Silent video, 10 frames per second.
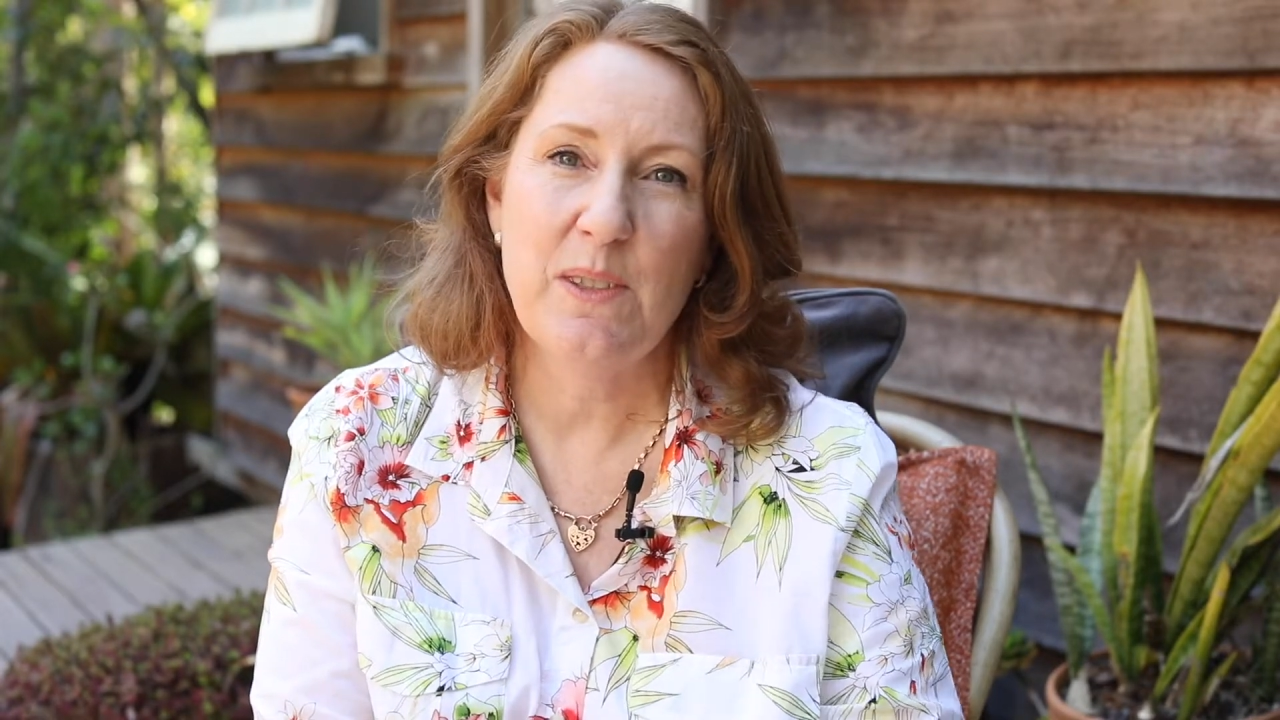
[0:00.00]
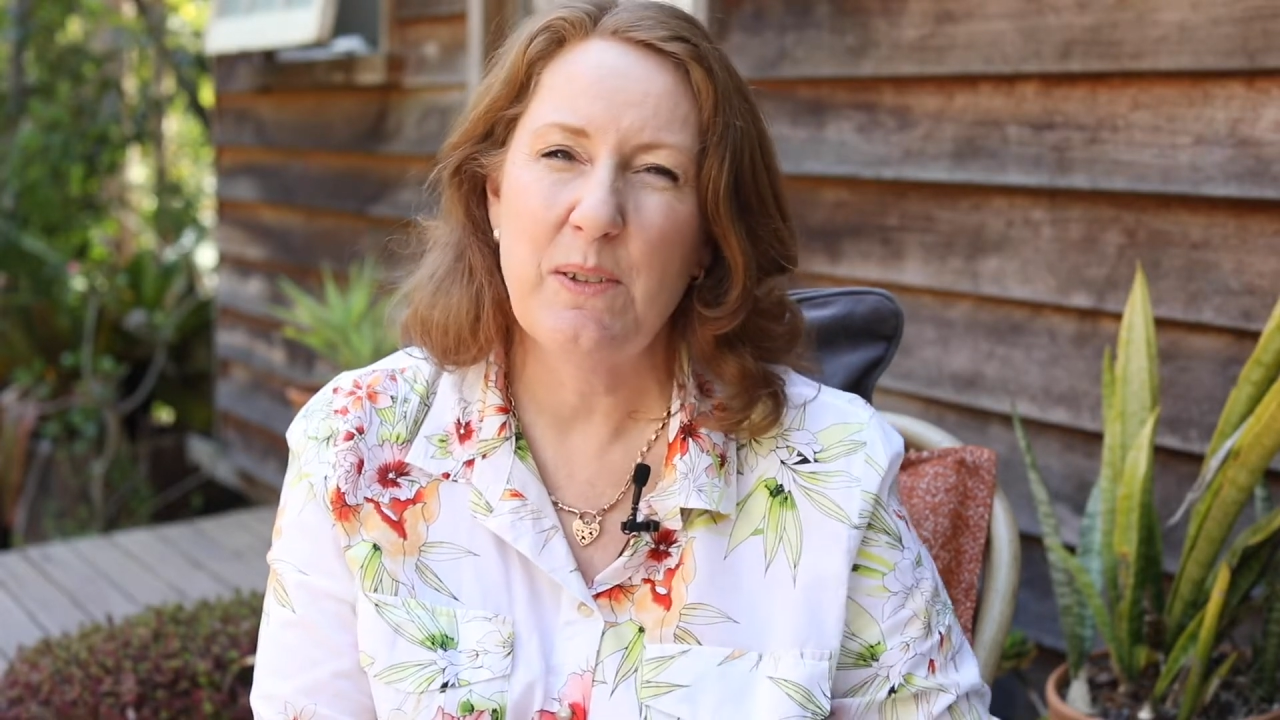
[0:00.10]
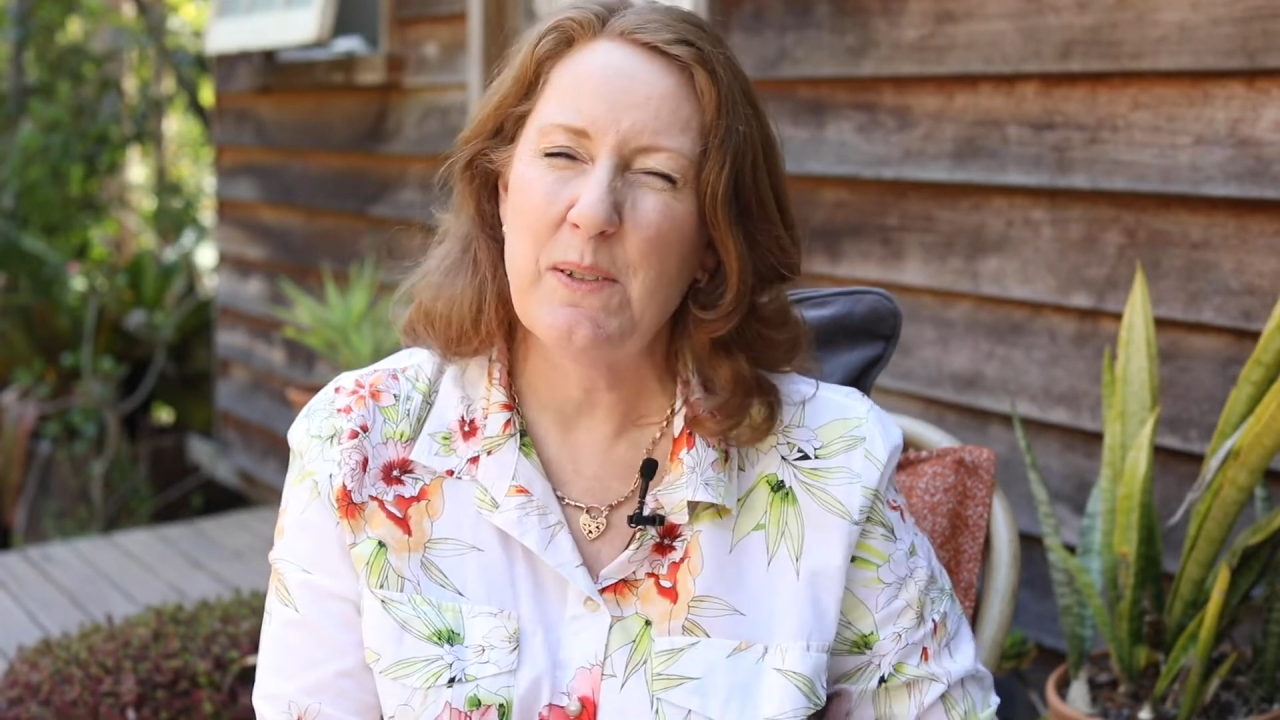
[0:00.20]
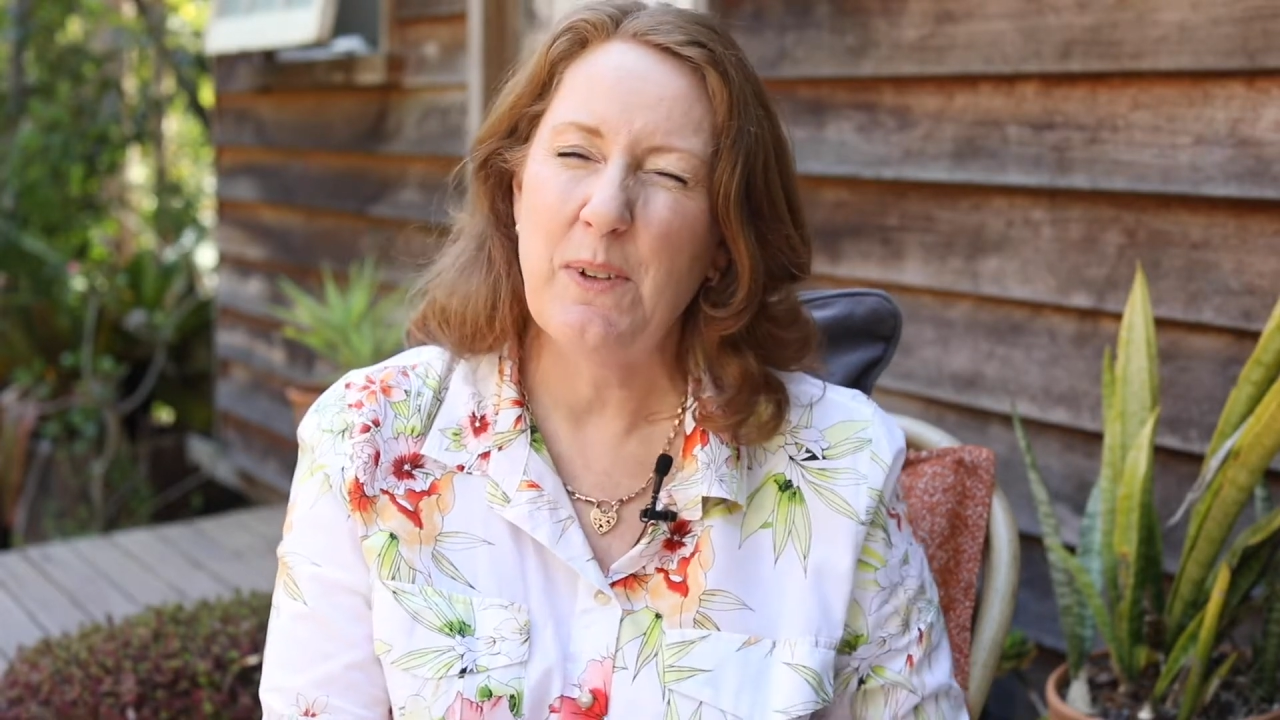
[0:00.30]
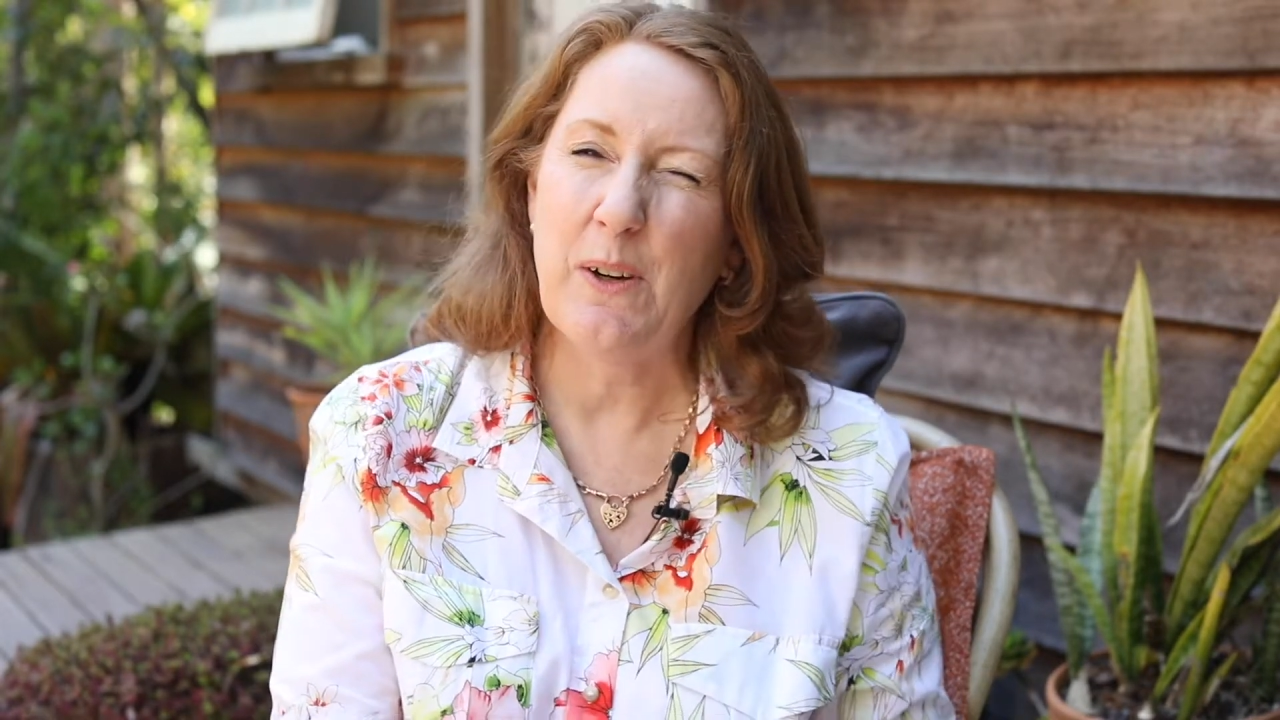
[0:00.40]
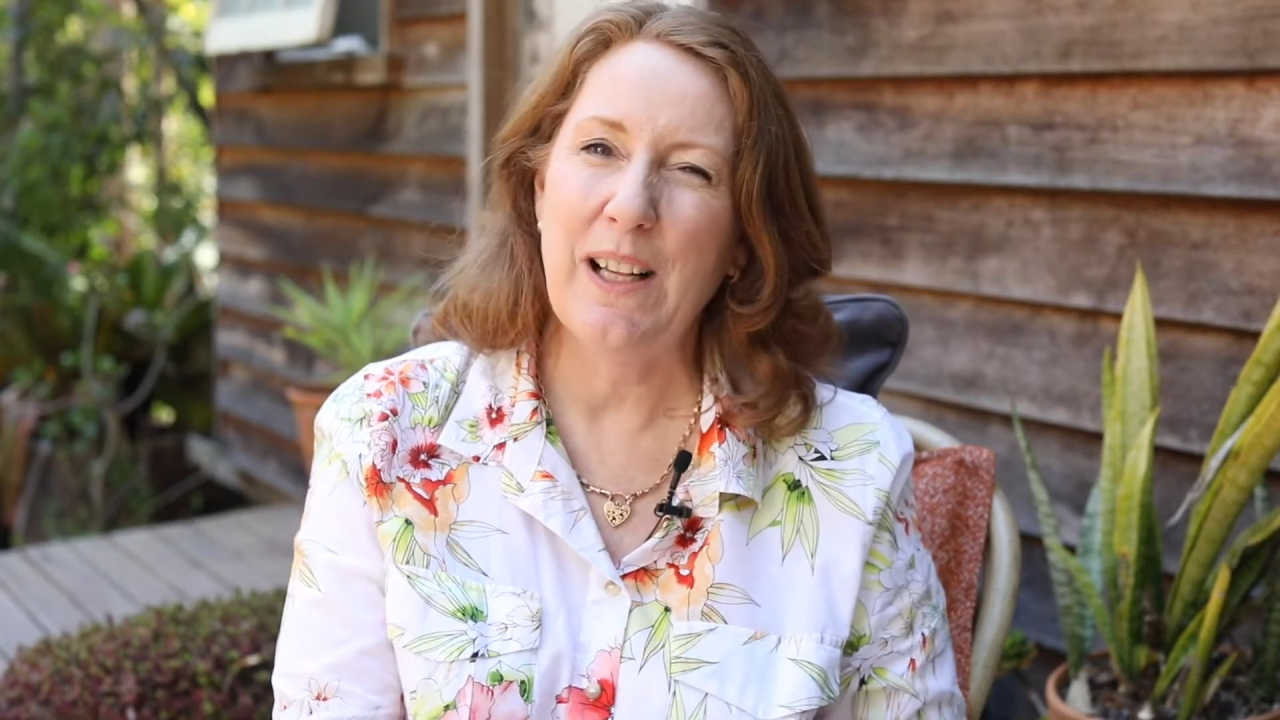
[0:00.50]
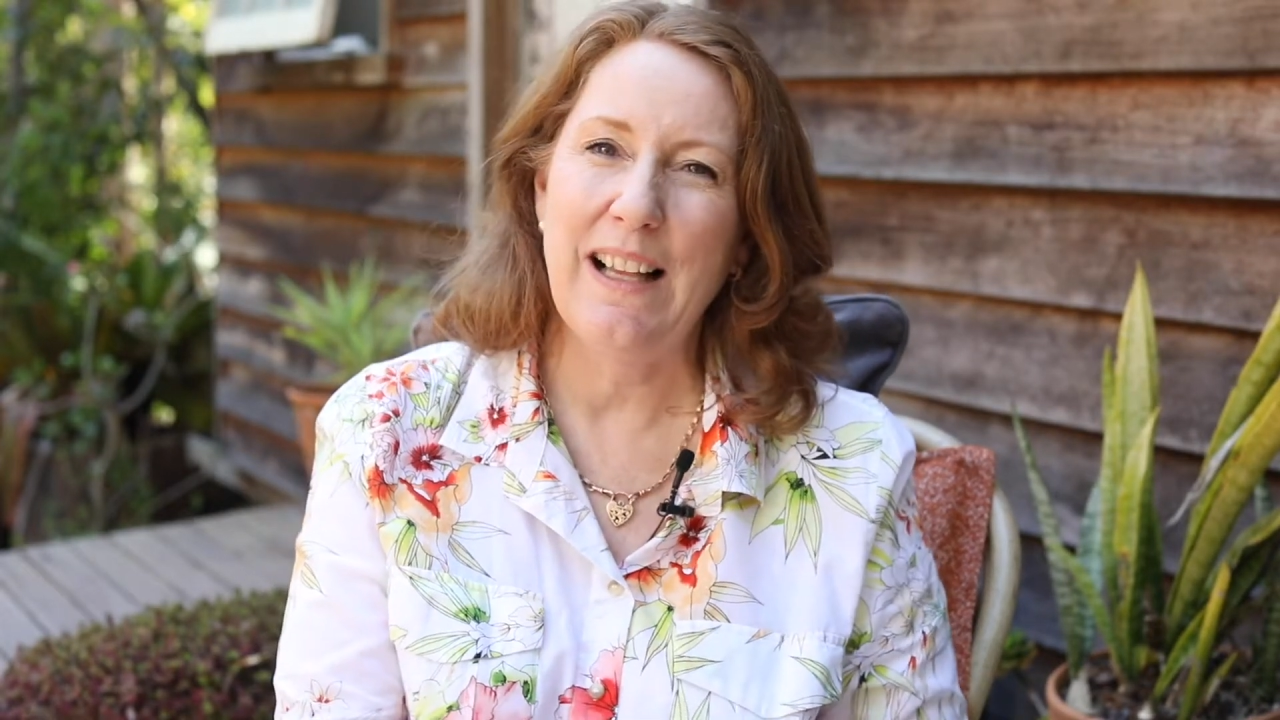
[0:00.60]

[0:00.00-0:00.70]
So I was very